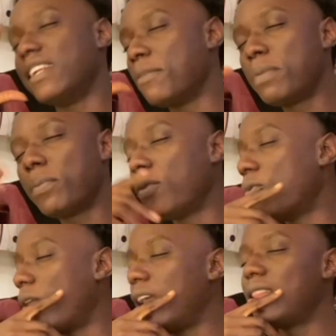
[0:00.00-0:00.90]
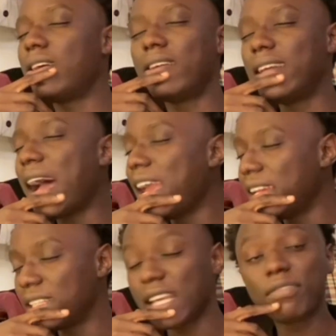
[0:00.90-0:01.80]
people who are in their
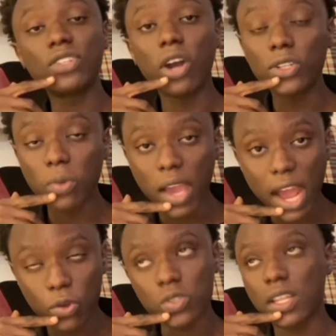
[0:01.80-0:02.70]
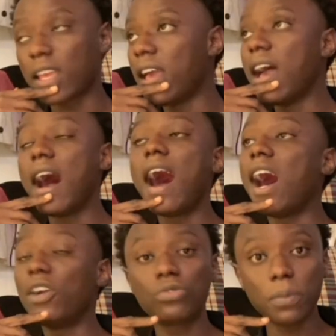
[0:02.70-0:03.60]
90s. I even talked to a guy who's like
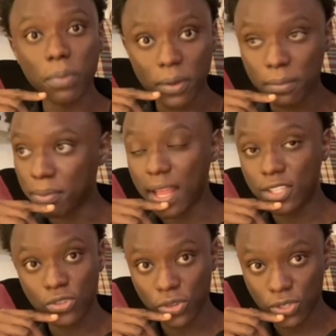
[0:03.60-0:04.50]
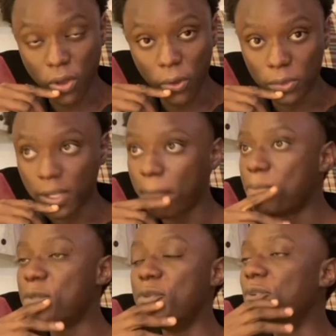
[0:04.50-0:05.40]
100 plus years old.
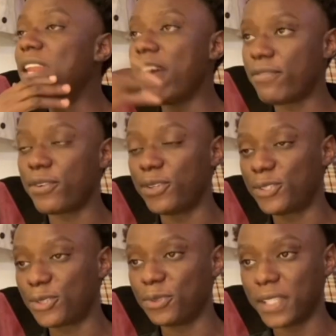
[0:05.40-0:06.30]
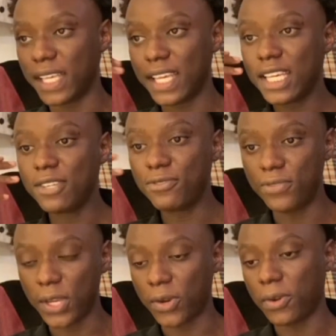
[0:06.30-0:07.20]
You never truly
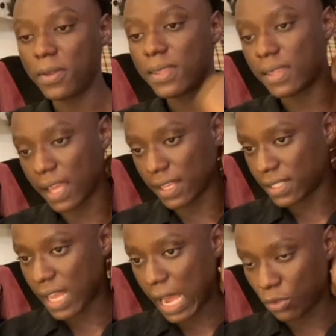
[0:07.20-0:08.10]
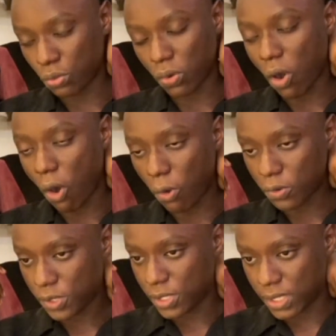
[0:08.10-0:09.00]
figure things out. We're all
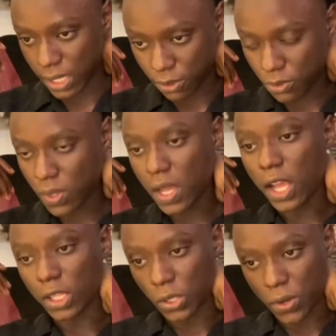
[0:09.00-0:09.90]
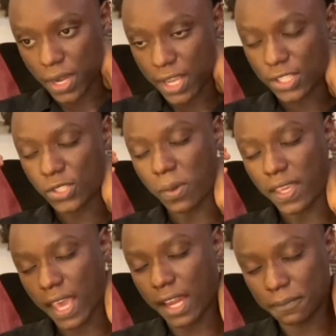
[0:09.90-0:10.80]
still learning. So
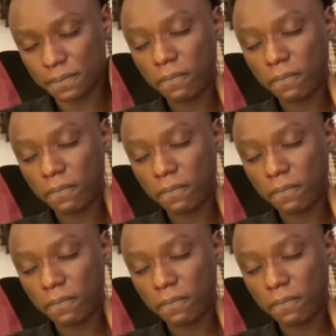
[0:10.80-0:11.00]
again,